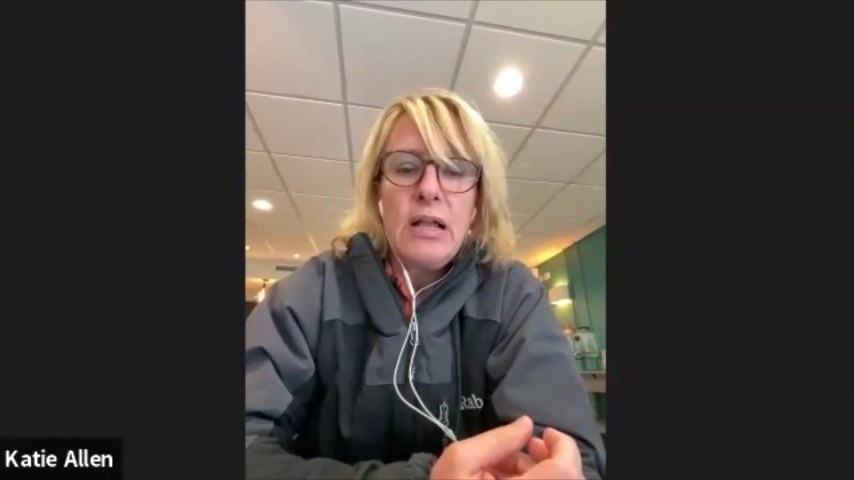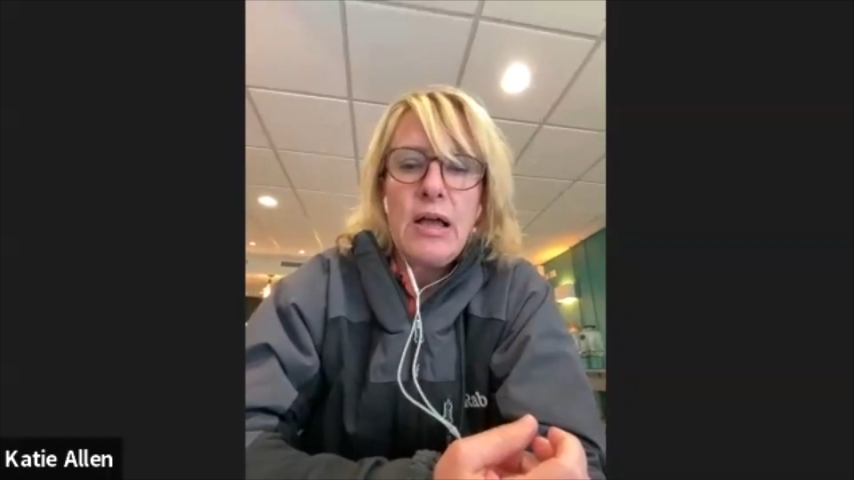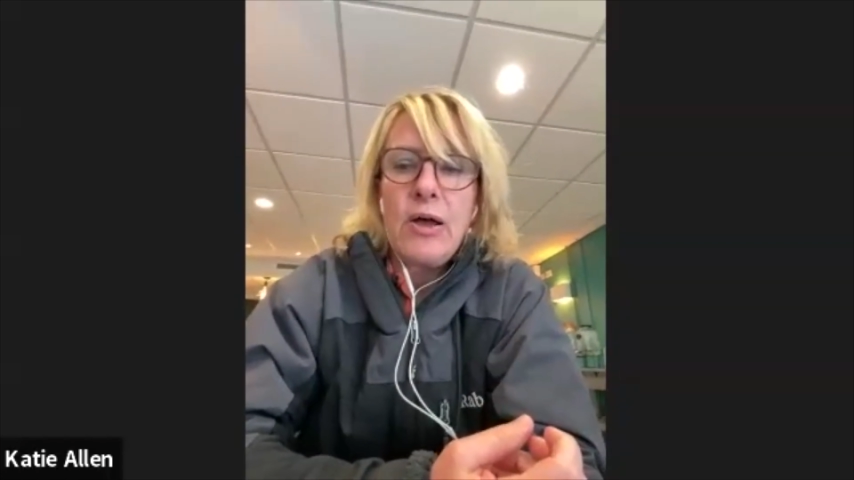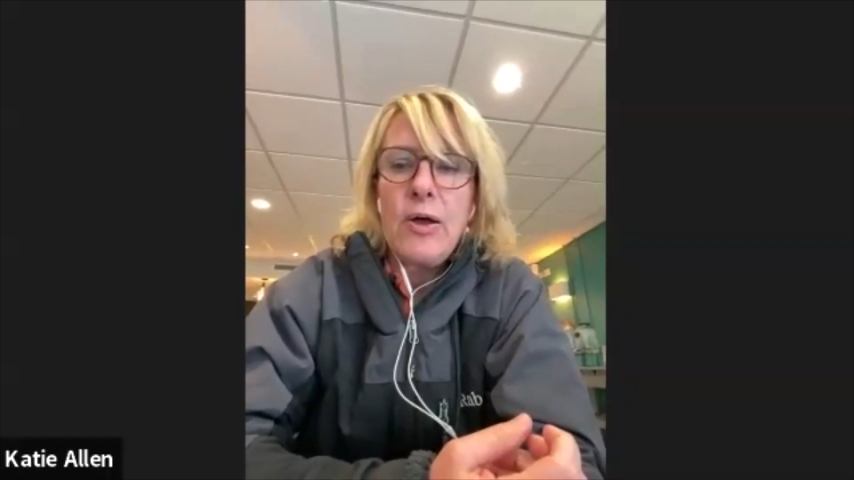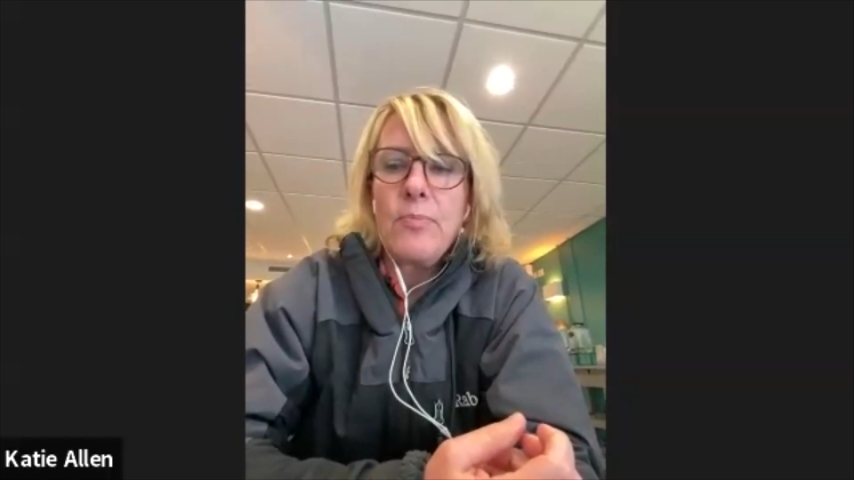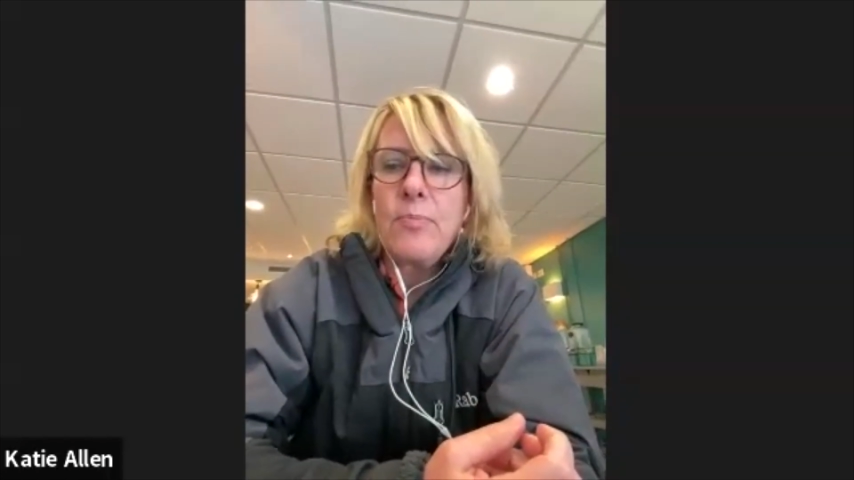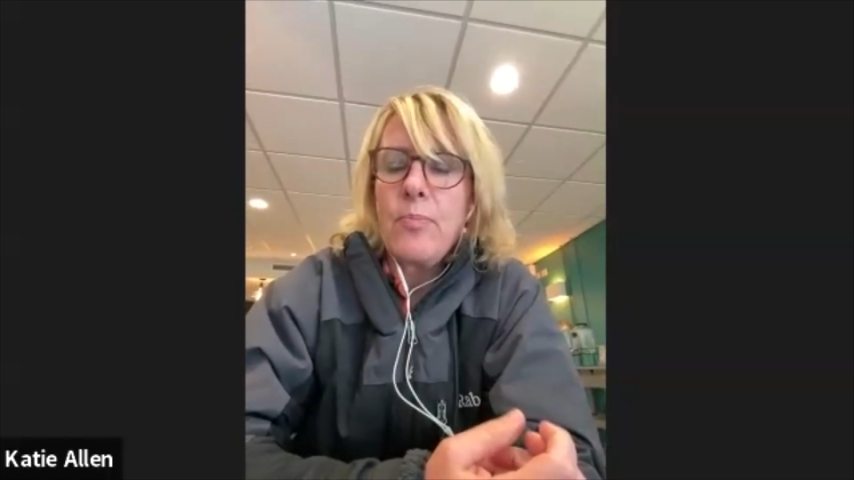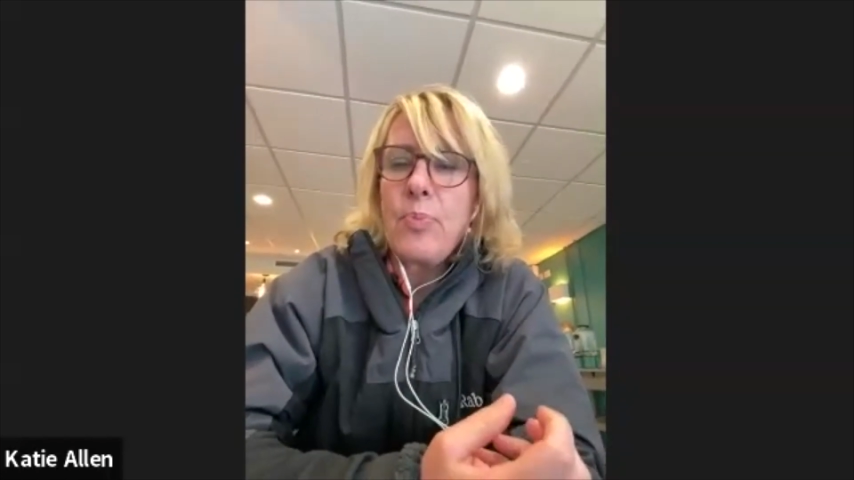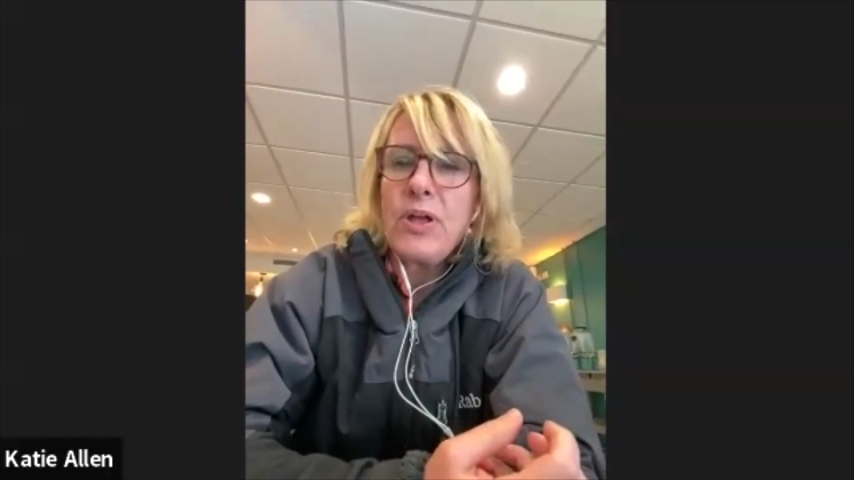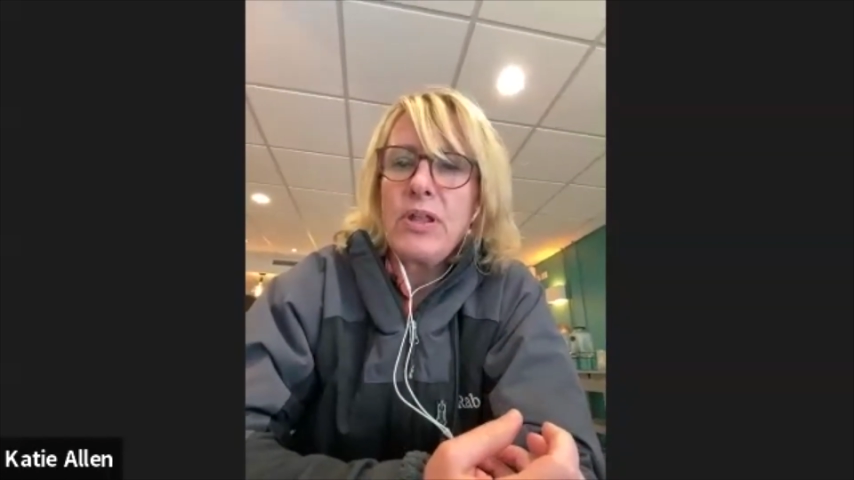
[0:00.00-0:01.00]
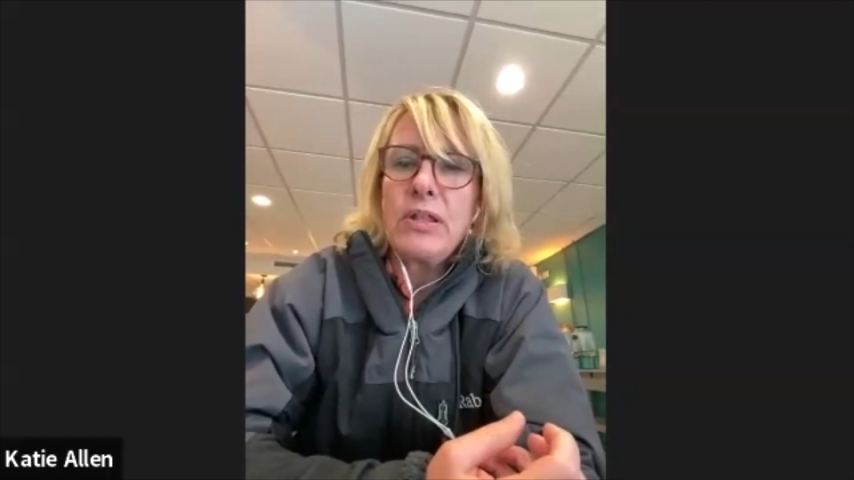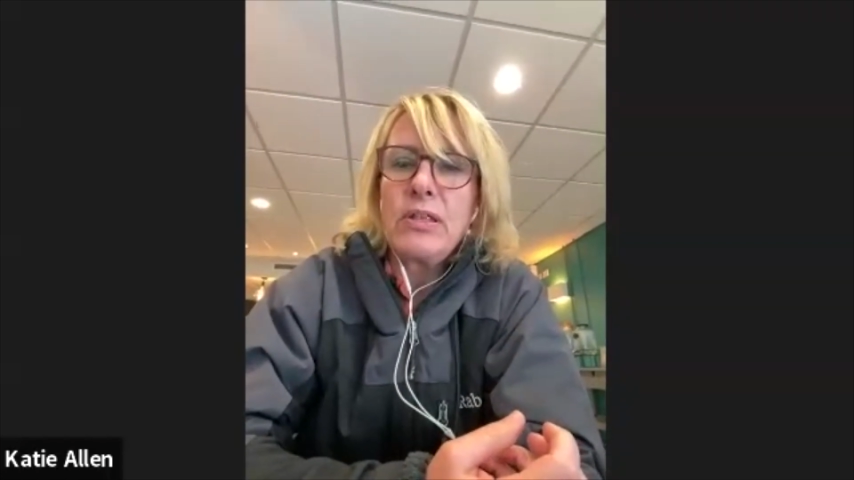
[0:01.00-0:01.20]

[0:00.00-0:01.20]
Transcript: But